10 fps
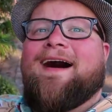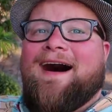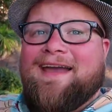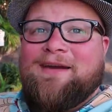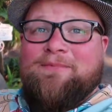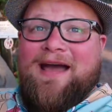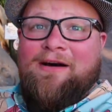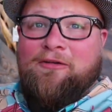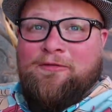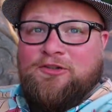I am
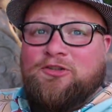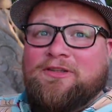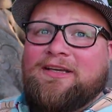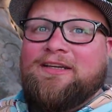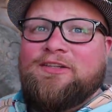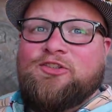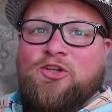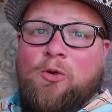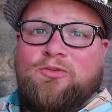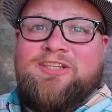now officially
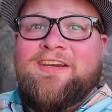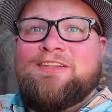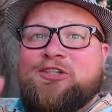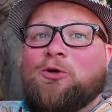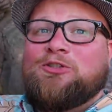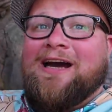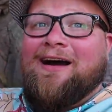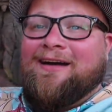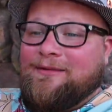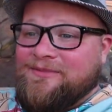soaked two
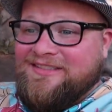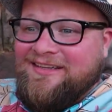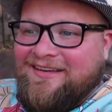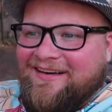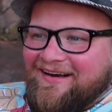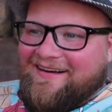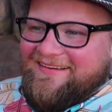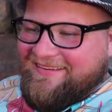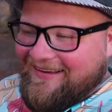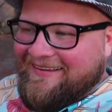times uh,